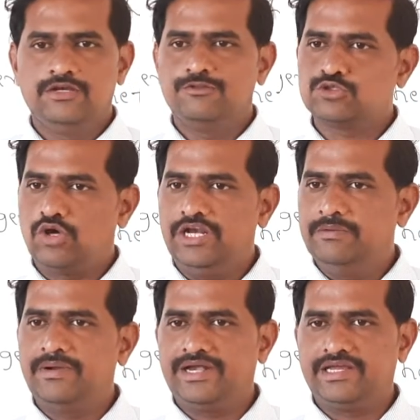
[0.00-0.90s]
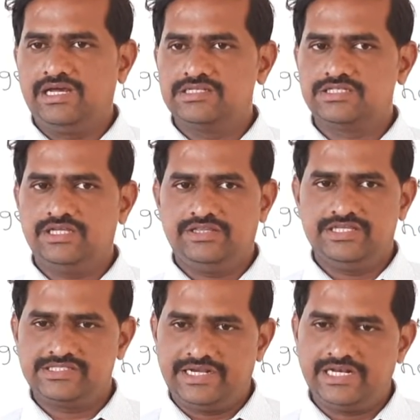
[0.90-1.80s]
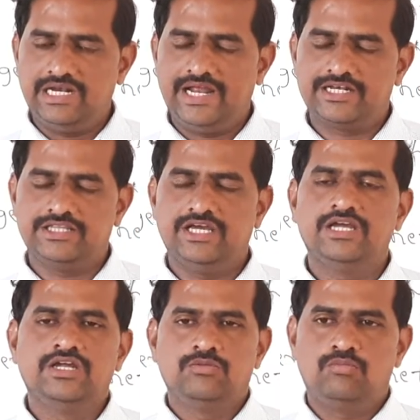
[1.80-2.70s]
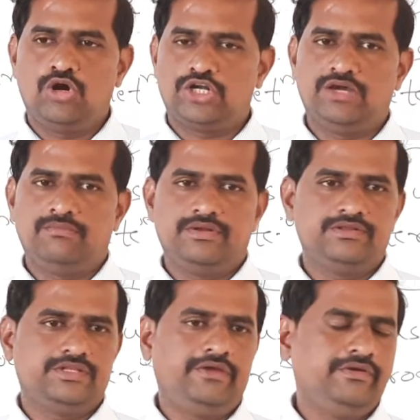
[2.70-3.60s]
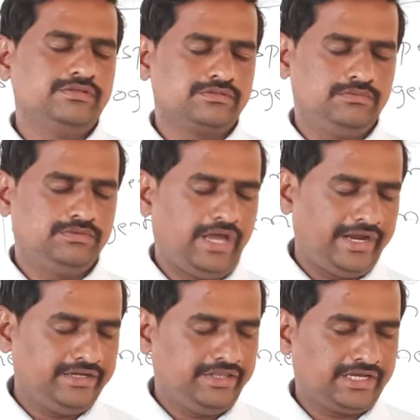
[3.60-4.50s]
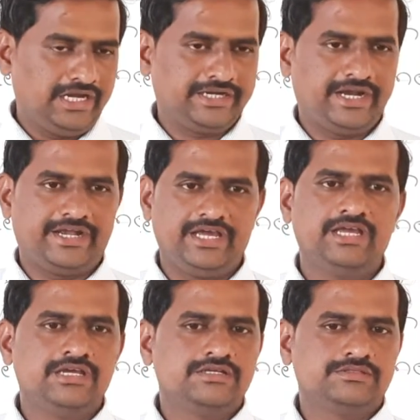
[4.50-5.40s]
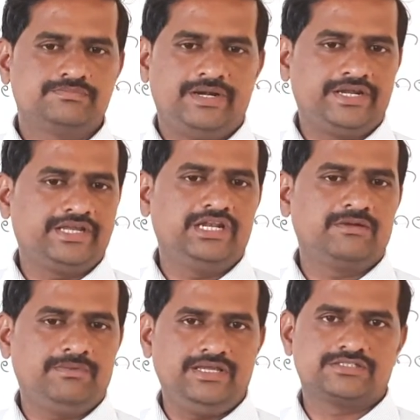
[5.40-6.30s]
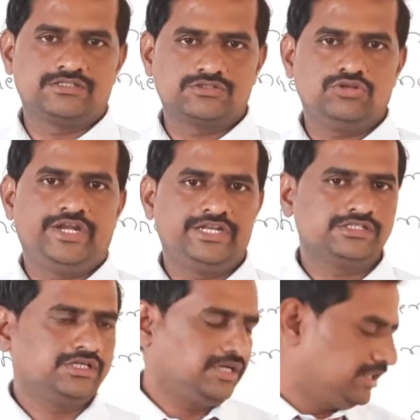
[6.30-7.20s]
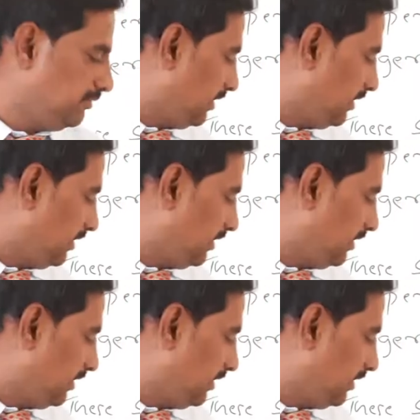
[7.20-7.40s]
the solid particles they settle at the bottom and they collect at a particular place. So that is nothing